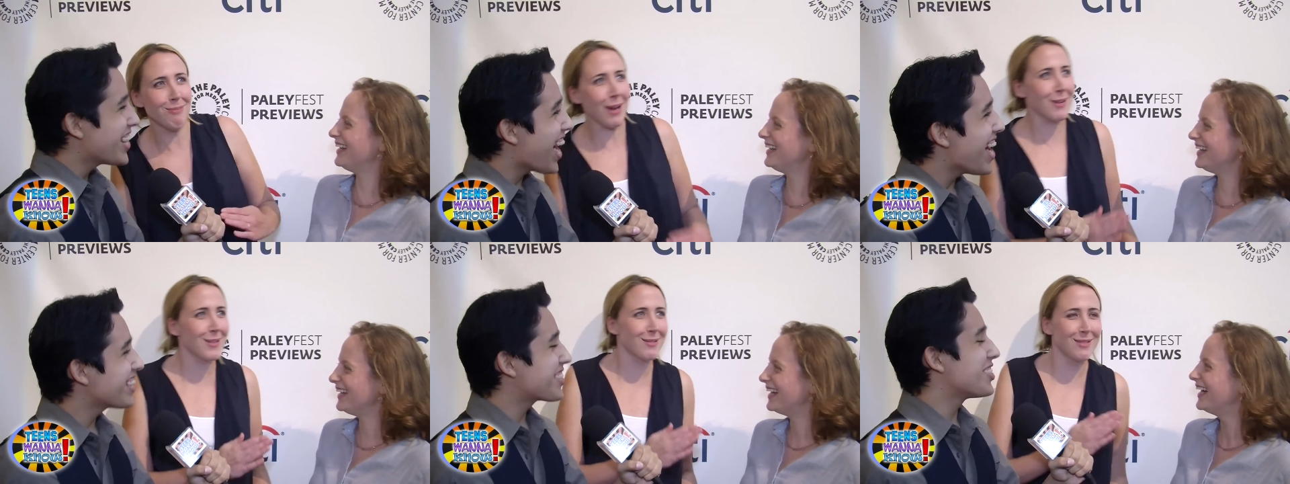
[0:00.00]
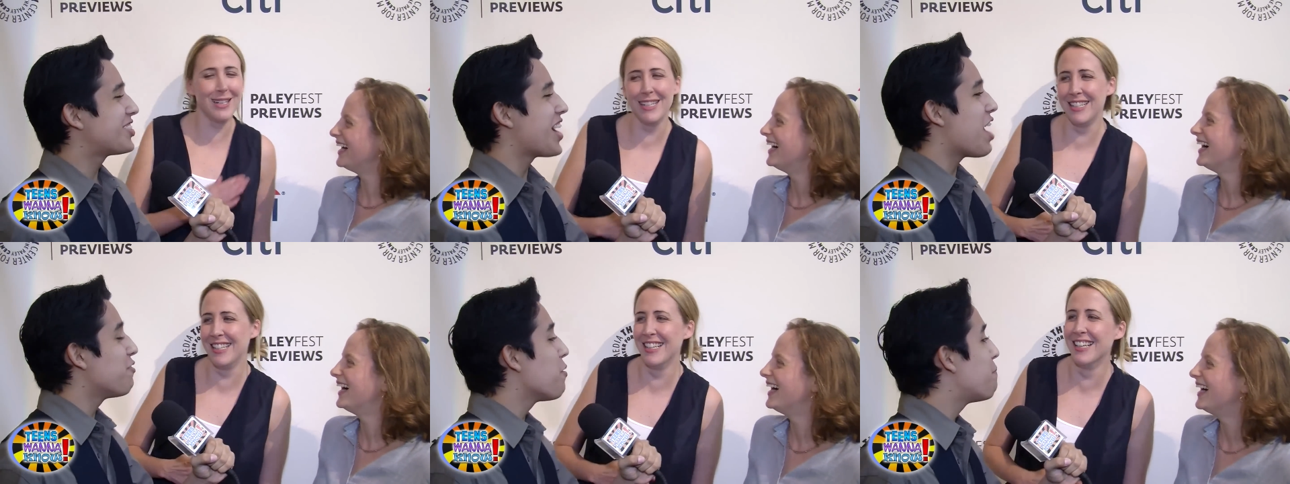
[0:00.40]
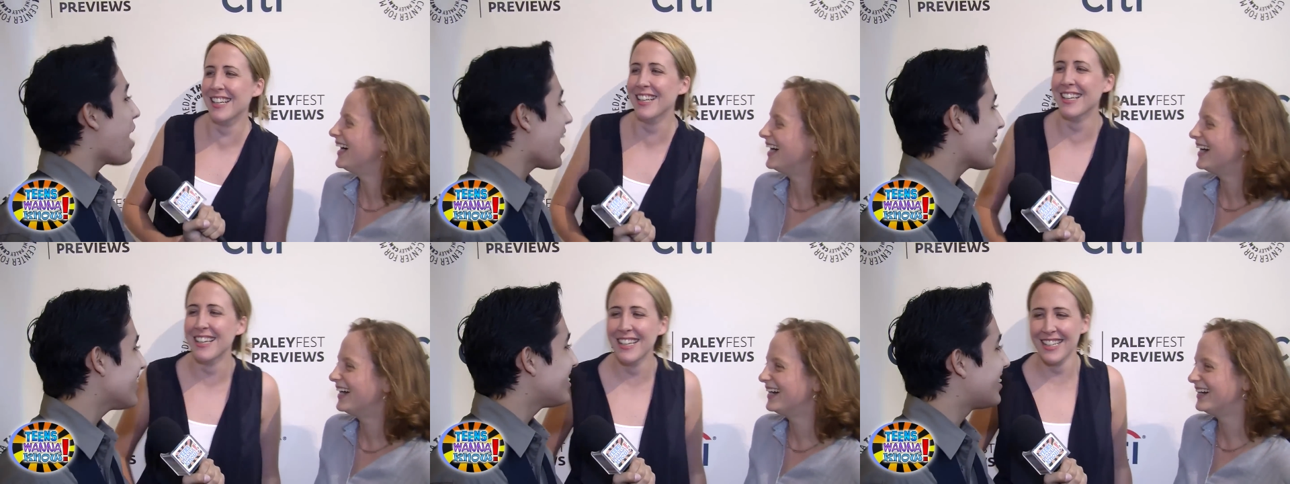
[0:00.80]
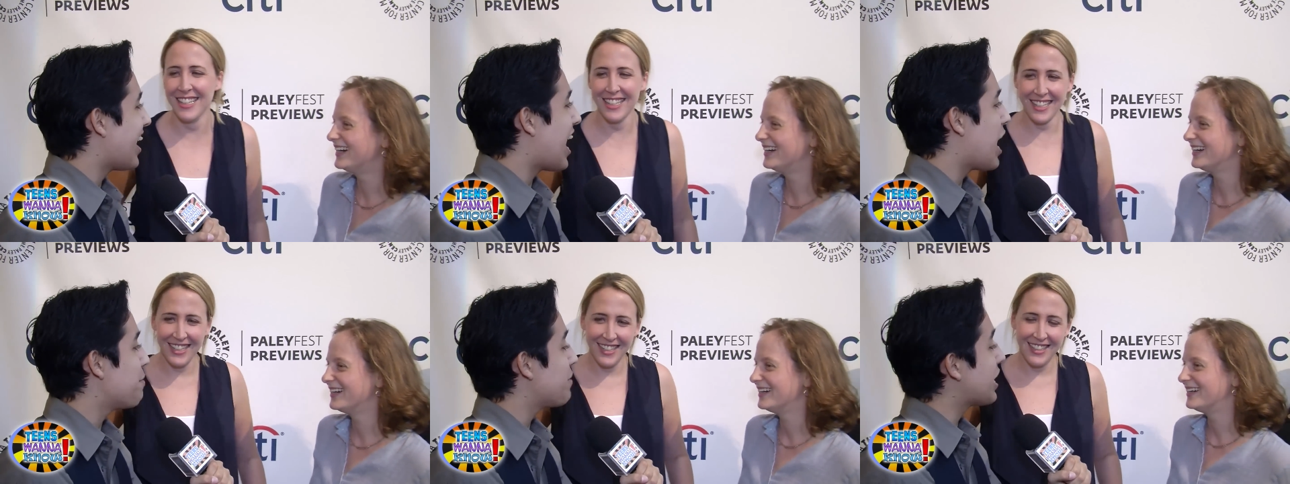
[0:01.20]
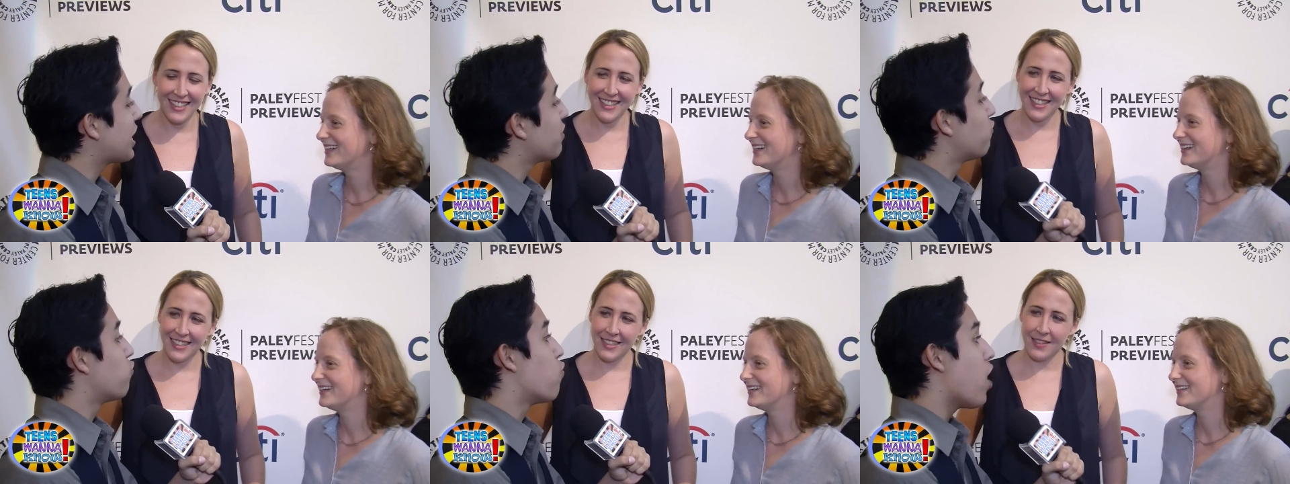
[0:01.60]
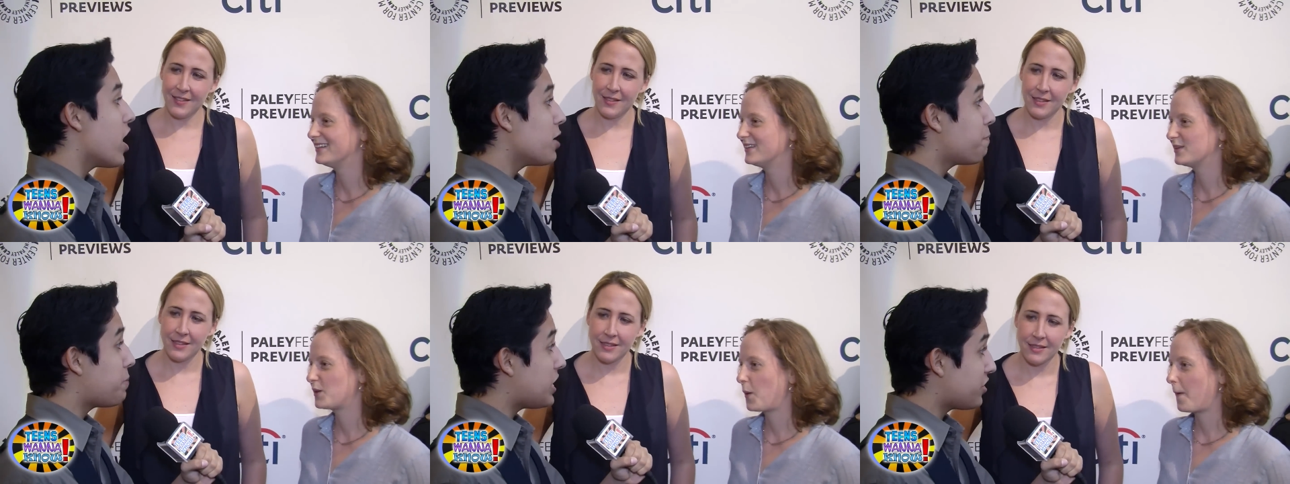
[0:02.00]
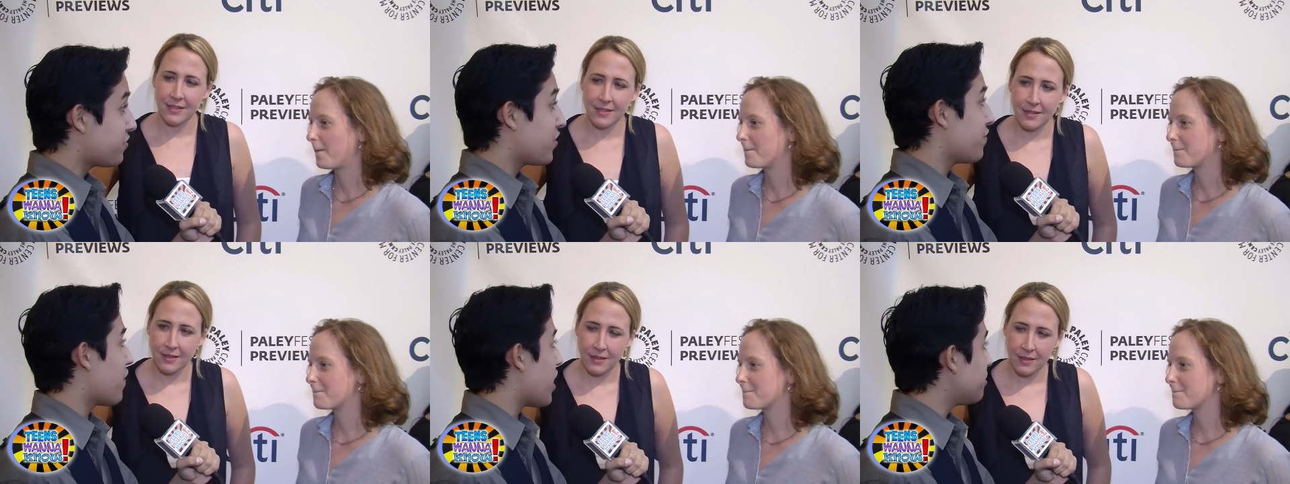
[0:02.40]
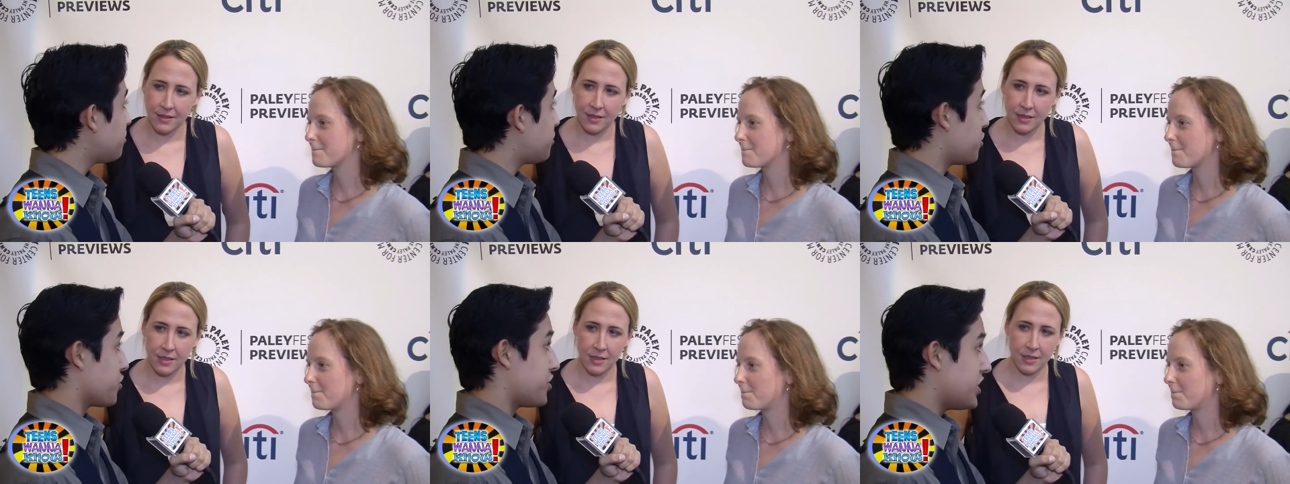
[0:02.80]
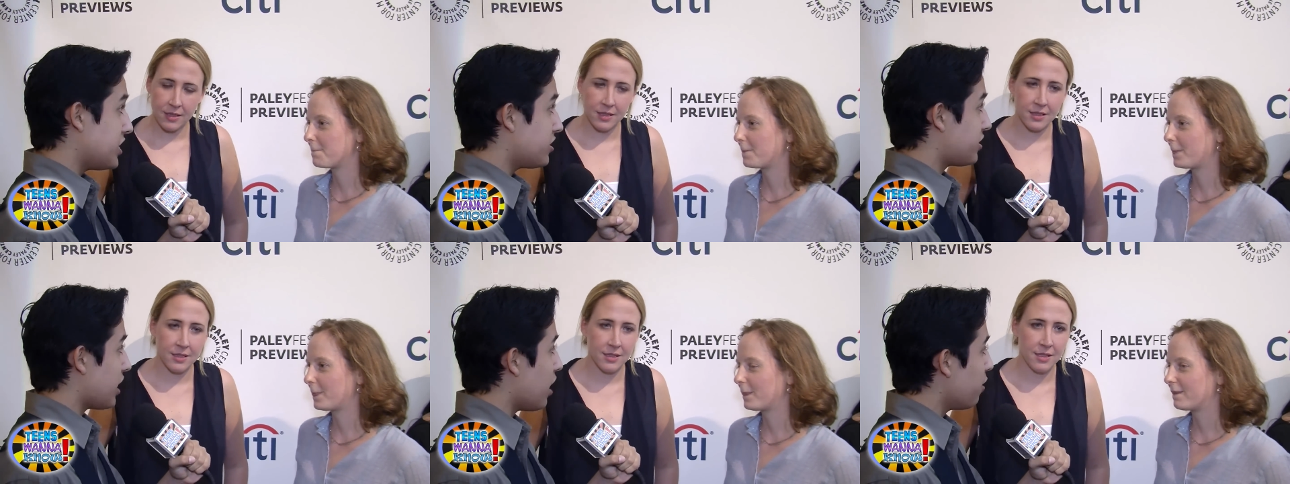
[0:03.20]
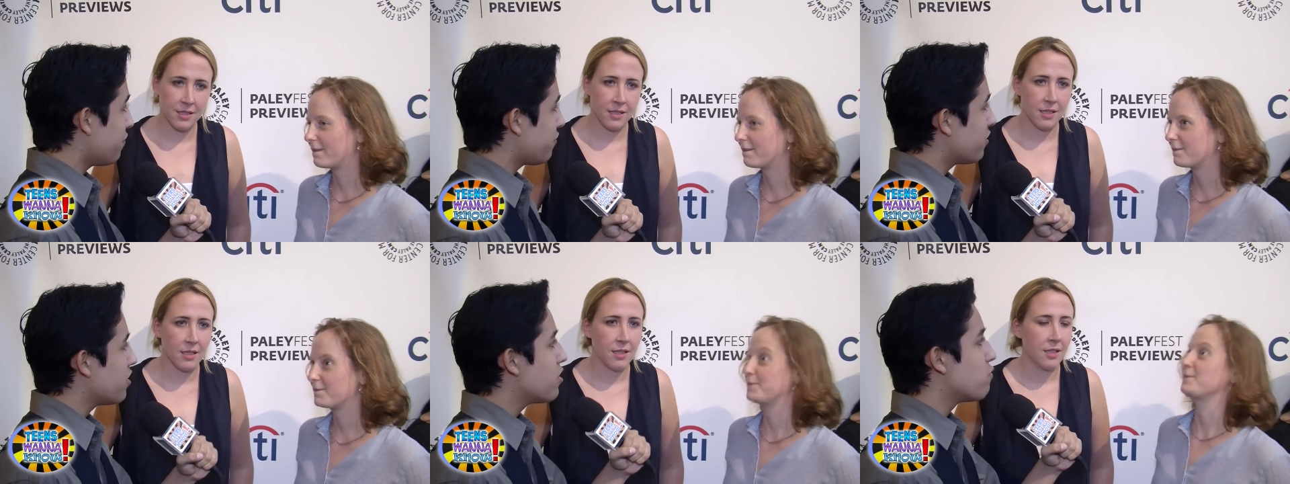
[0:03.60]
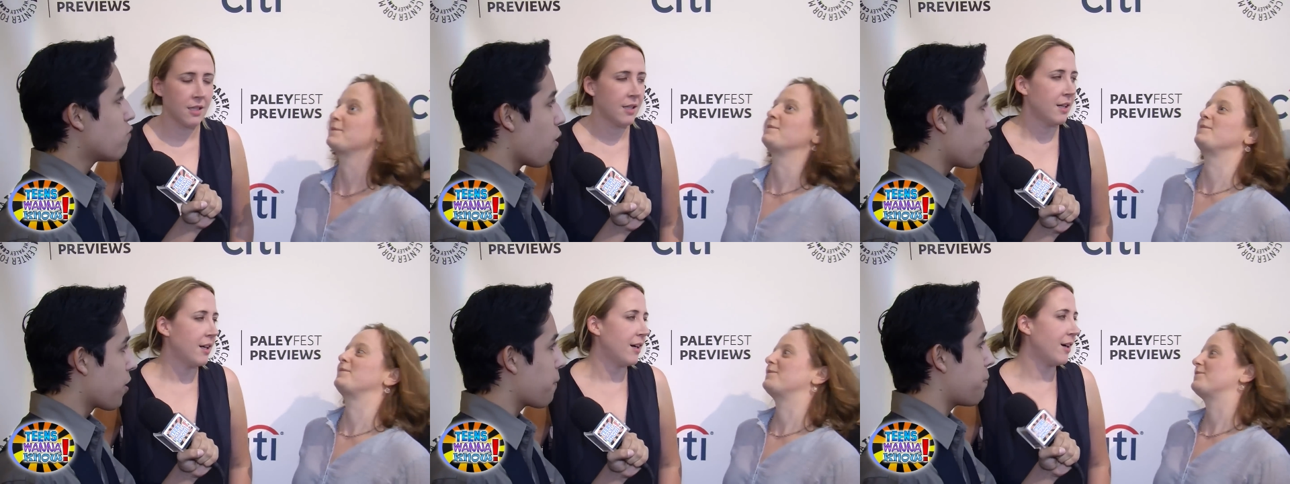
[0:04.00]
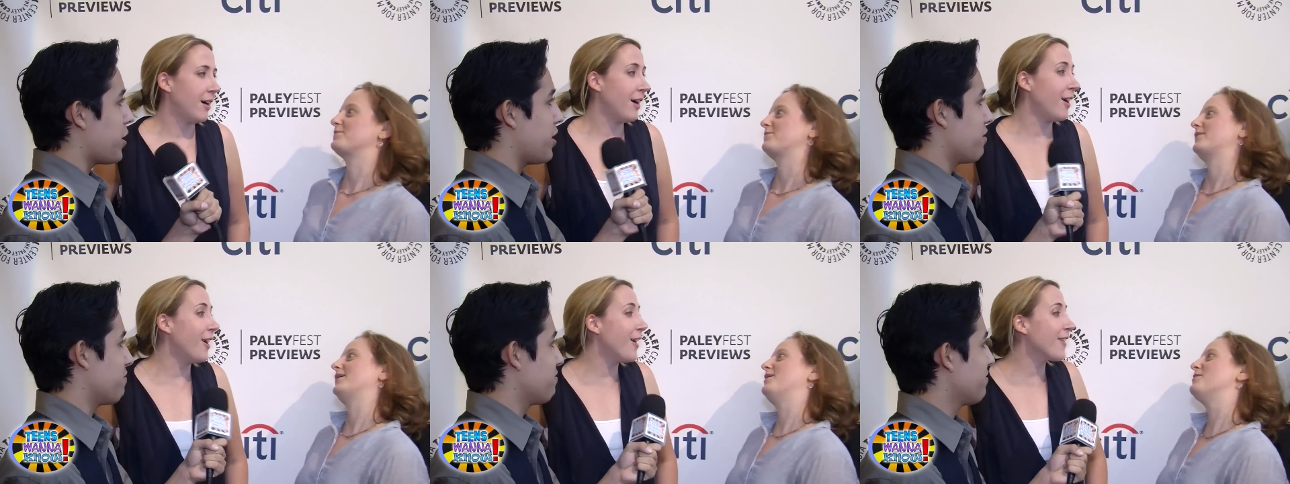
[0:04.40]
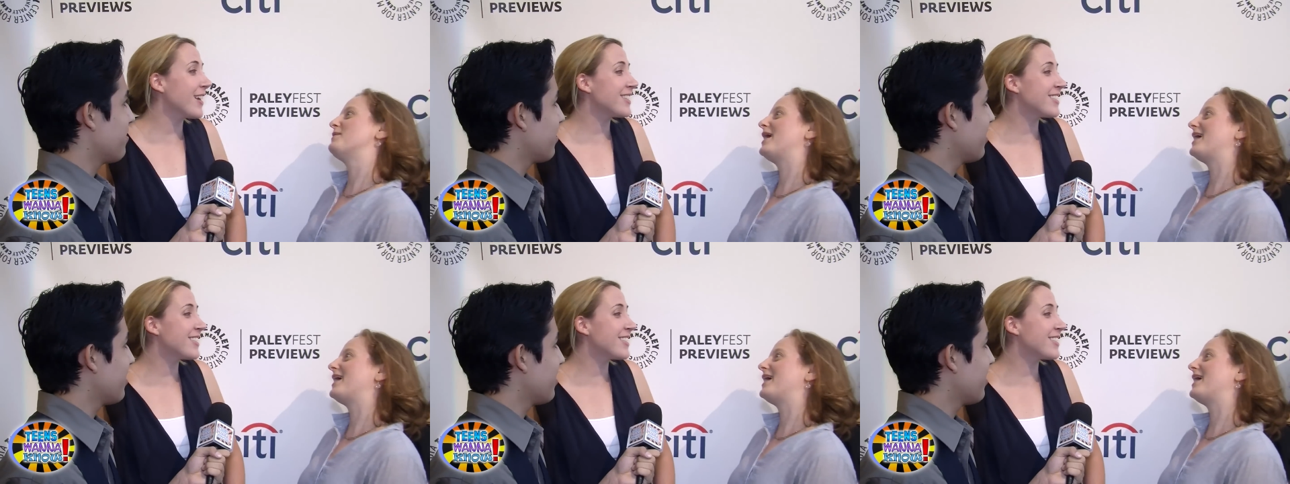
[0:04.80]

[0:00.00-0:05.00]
Speaker 1: you guys could travel back in time and give one piece of advice to your teen self, what would it be? Oh,